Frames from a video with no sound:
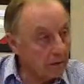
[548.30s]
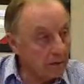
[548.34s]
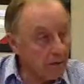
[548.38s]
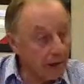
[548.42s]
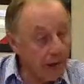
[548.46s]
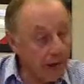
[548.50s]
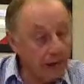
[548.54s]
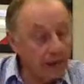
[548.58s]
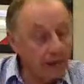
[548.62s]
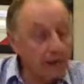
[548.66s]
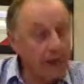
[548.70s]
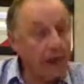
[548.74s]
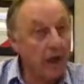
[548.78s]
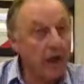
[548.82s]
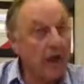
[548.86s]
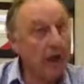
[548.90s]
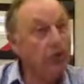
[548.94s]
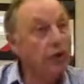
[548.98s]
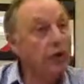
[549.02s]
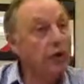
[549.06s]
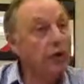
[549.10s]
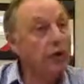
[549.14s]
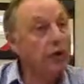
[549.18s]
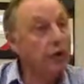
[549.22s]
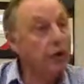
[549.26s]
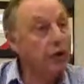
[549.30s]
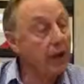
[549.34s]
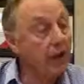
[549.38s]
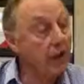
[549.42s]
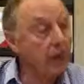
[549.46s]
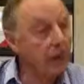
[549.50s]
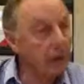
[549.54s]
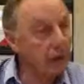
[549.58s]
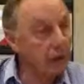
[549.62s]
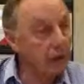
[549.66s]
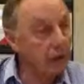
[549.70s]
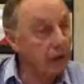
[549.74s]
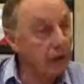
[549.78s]
Based on
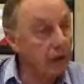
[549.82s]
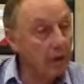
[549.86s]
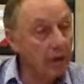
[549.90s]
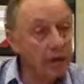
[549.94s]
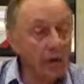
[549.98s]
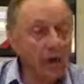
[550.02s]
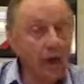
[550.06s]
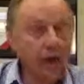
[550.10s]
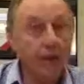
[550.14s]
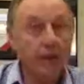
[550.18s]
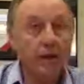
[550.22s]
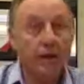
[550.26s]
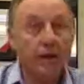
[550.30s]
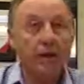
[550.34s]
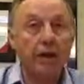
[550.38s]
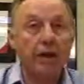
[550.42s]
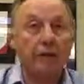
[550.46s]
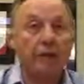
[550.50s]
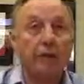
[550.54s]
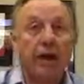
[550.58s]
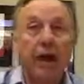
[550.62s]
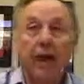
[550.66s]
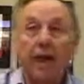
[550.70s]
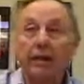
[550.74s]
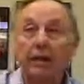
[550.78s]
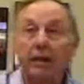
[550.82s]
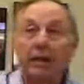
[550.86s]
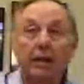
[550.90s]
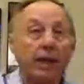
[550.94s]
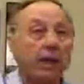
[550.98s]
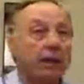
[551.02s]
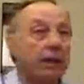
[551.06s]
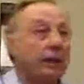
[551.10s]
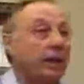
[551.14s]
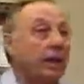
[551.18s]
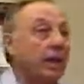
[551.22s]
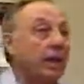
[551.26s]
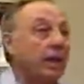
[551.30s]
perception, based on the fact that they
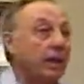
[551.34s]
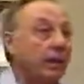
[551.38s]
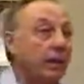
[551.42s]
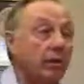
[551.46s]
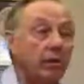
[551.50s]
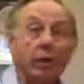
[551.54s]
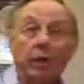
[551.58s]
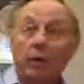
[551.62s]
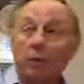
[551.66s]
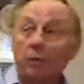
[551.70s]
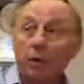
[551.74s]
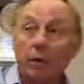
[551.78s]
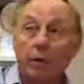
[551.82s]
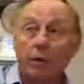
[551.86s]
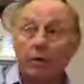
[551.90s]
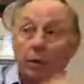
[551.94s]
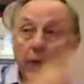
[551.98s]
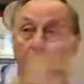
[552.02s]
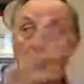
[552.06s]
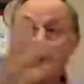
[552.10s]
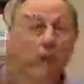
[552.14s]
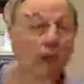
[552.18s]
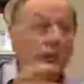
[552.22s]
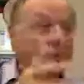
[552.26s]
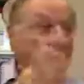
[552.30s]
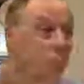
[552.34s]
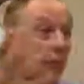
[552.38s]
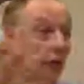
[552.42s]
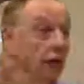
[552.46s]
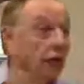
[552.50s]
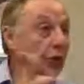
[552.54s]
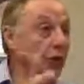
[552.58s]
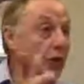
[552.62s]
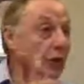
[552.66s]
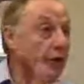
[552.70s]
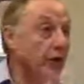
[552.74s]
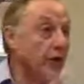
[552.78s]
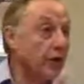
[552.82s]
see what people
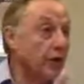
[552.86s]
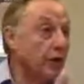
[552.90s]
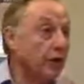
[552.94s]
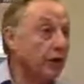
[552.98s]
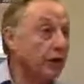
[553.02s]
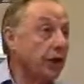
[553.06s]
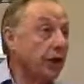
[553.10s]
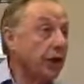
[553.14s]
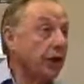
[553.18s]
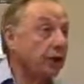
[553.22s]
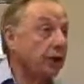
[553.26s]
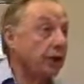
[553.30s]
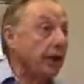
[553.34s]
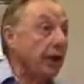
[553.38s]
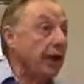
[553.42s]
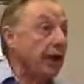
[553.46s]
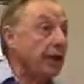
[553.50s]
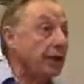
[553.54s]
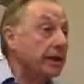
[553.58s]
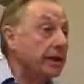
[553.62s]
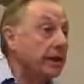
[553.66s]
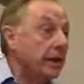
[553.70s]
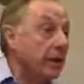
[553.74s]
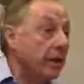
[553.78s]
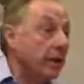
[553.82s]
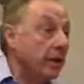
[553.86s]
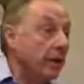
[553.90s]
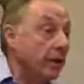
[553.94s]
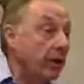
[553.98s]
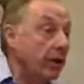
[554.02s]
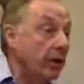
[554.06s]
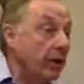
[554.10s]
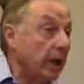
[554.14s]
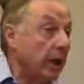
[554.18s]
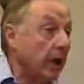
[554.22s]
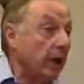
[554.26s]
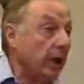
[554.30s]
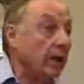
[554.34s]
use in their own judgment. They see him
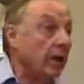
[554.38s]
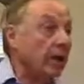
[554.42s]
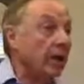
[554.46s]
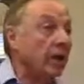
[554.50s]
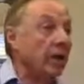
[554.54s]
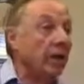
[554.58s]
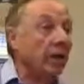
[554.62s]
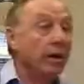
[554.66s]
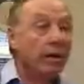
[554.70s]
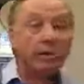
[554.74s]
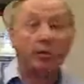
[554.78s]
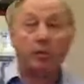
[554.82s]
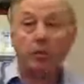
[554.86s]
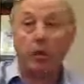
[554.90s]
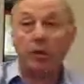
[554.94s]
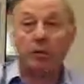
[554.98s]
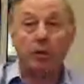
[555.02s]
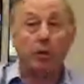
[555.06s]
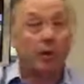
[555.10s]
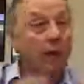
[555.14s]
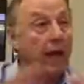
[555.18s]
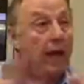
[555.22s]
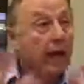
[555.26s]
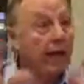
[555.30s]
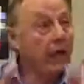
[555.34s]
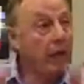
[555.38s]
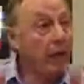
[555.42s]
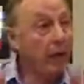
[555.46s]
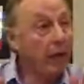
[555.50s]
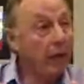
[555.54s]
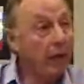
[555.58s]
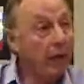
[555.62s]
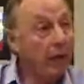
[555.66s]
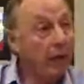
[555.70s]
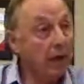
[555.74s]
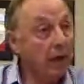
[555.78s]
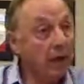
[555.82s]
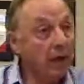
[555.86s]
here. People like him
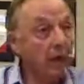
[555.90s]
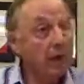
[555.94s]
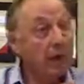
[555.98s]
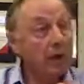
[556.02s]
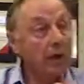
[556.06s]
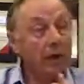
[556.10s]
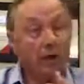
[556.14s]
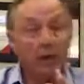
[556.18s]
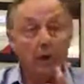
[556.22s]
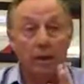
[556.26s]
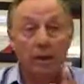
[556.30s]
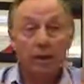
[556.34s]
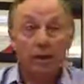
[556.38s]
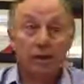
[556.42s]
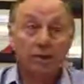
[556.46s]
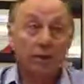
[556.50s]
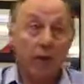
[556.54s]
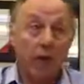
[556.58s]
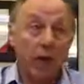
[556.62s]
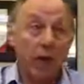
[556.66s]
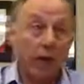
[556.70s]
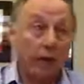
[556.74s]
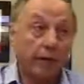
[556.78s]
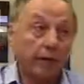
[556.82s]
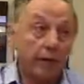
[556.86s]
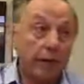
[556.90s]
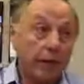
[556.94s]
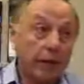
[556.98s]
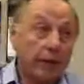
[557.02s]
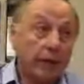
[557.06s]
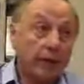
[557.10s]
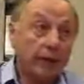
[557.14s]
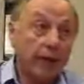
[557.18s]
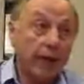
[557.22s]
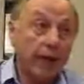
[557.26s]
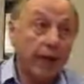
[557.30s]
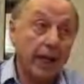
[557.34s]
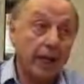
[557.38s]
here. Part of it
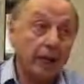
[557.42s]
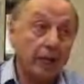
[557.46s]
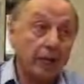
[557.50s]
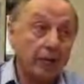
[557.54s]
is he has...